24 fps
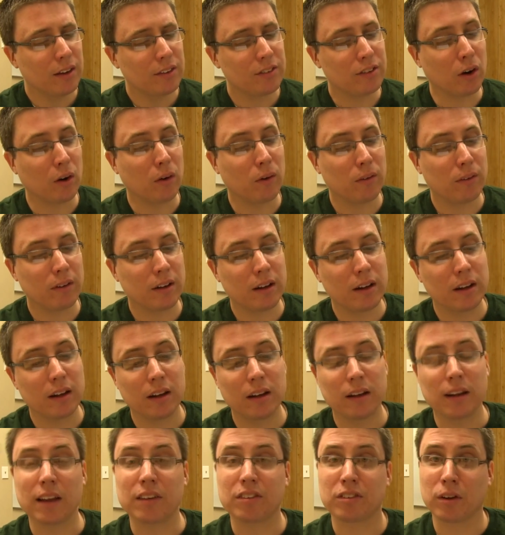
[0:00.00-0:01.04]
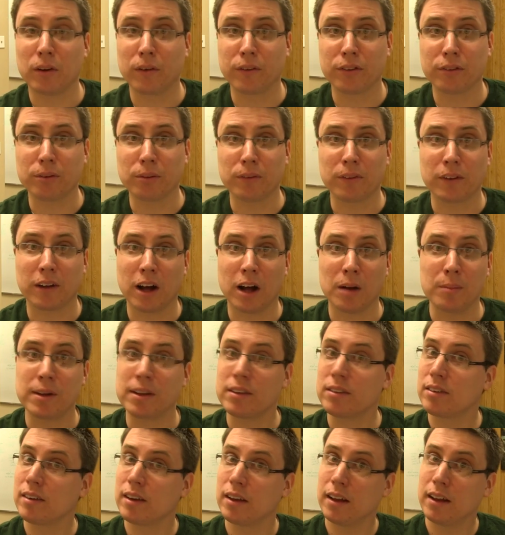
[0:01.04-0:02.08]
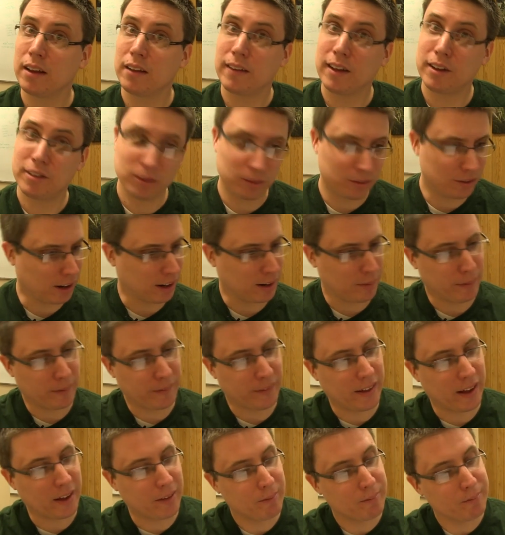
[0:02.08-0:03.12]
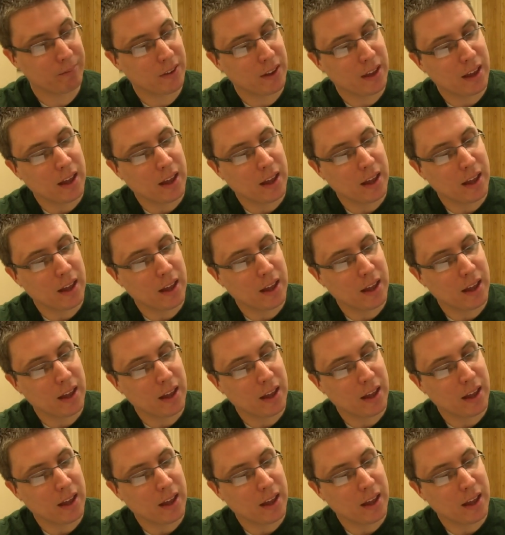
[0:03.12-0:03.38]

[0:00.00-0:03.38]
So let's go through the comments that don't talk about that.